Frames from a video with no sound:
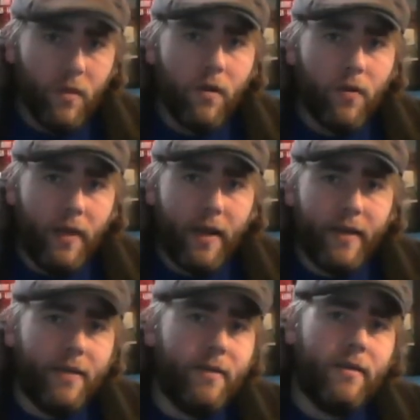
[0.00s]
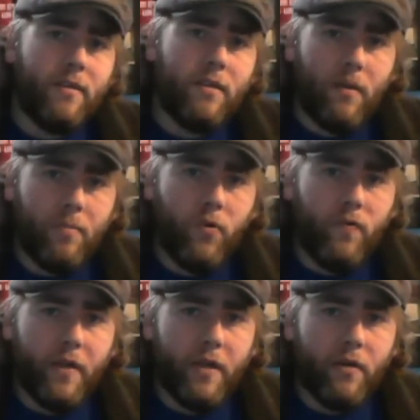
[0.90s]
that I didn't get to upload
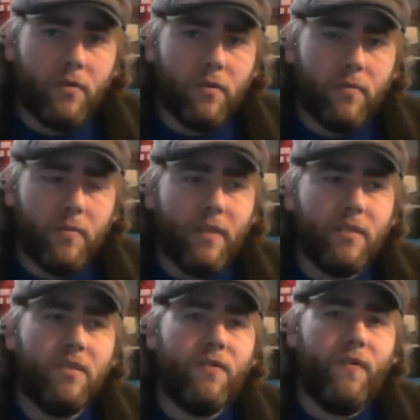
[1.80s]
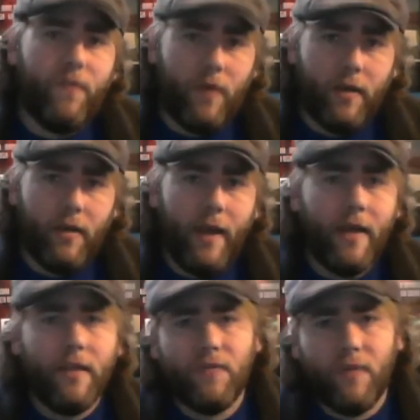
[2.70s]
videos because it's fun
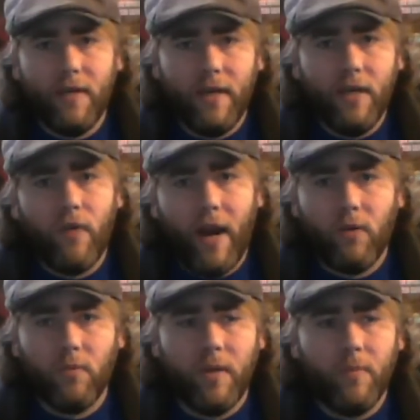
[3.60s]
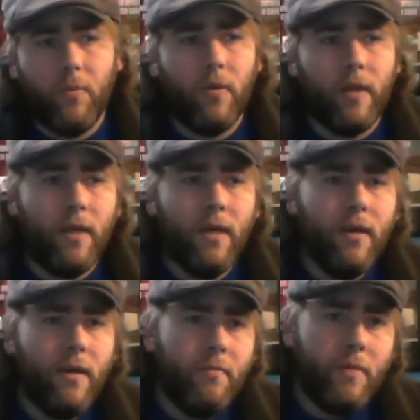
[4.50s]
and it's fun to interact with people. And
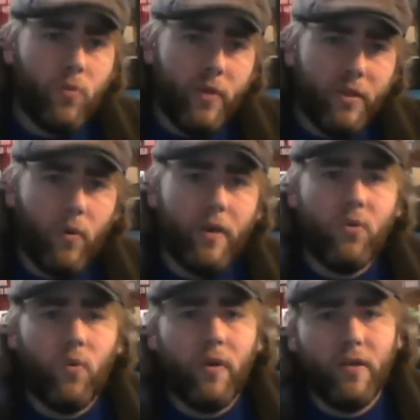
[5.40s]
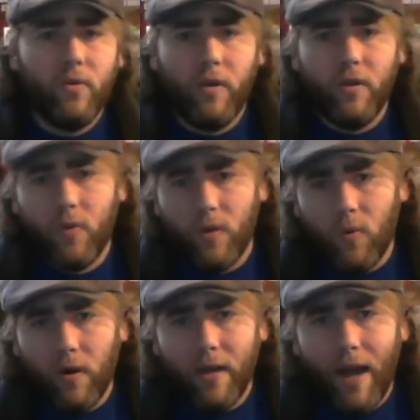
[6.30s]
between 2020 and
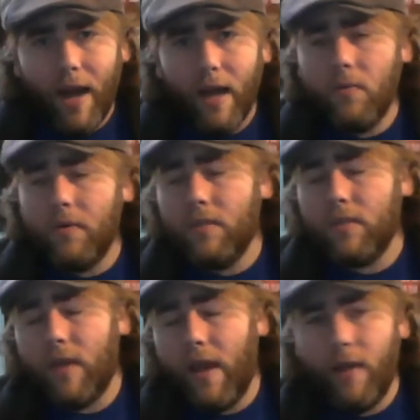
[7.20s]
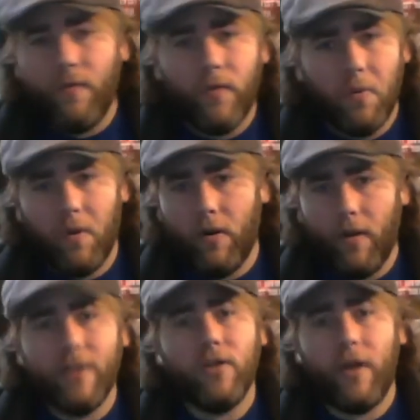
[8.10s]
2021, I was everywhere.
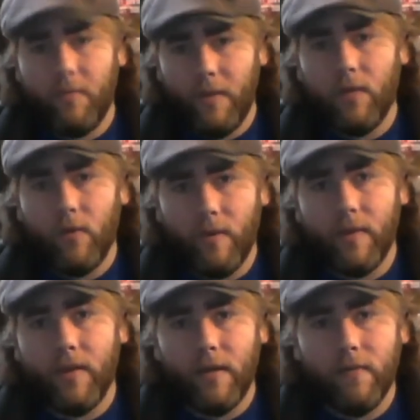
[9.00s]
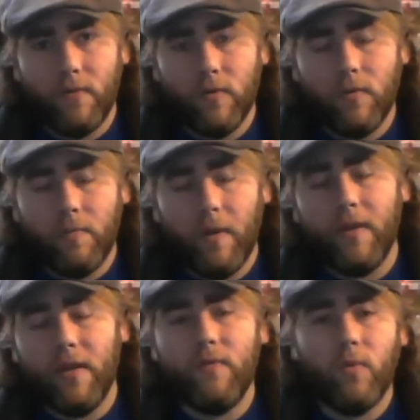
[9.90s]
I tried to be anyway. By the end of by
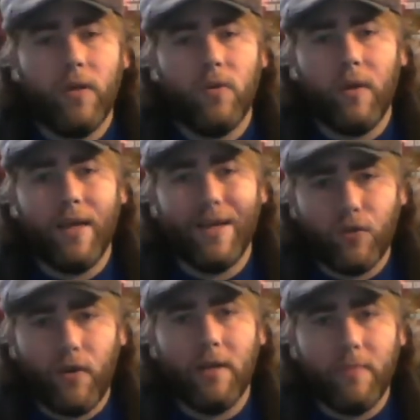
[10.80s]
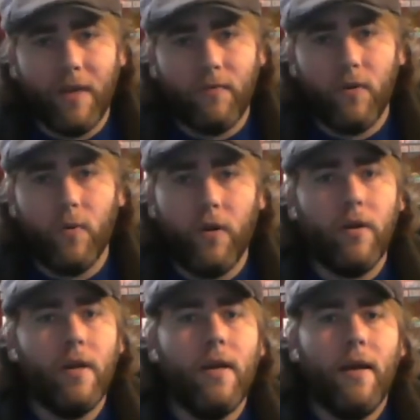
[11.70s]
the end of 2020, I tried to be everywhere.
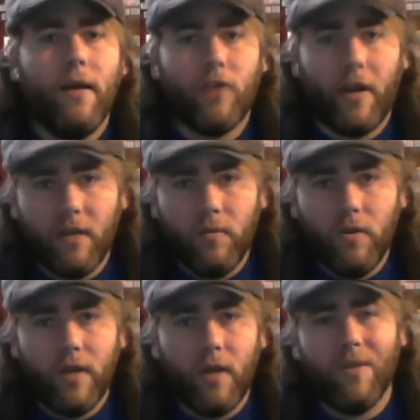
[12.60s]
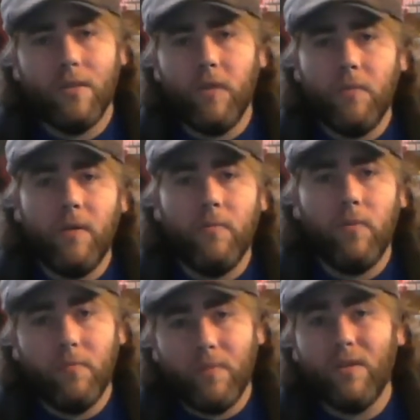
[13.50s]
Tried to communicate with as many
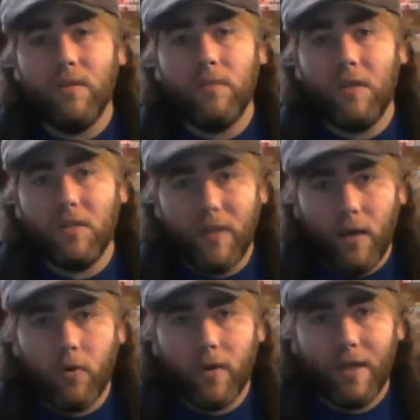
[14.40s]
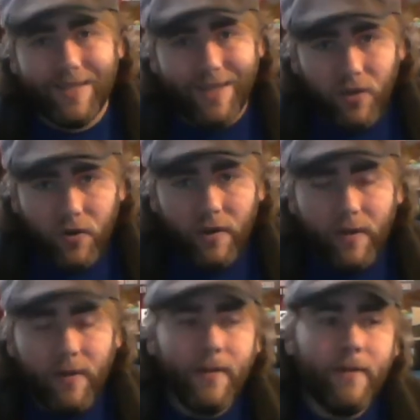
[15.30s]
people and build as much networking as I
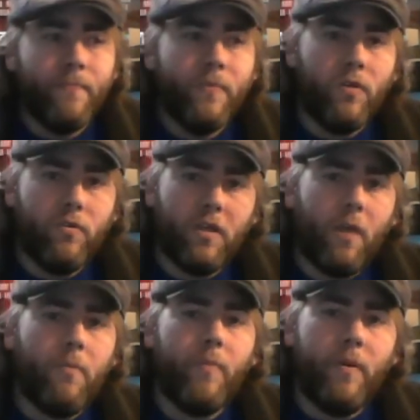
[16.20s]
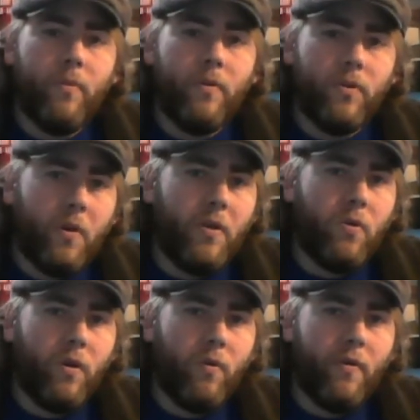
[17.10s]
could. There was a couple people in
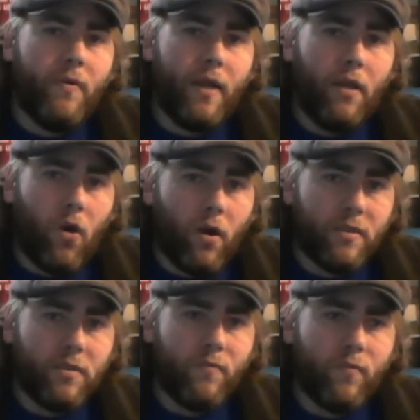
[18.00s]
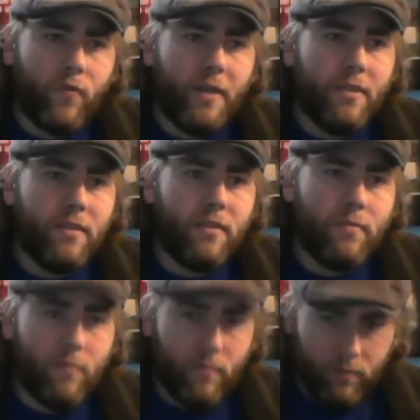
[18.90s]
2021 that I lost, some friends
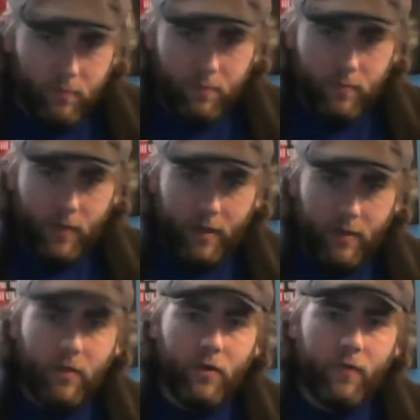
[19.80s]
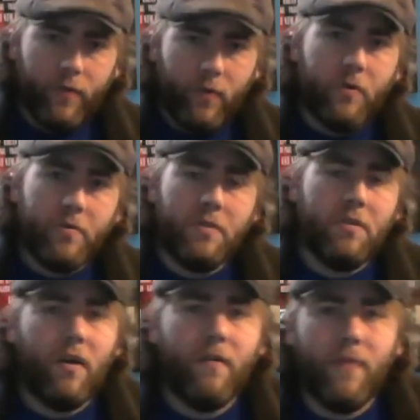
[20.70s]
on here, viewers and
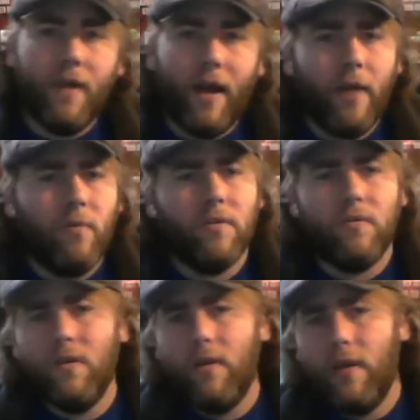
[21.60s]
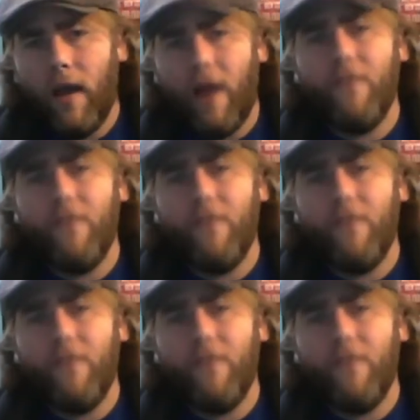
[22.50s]
stuff, that I was, I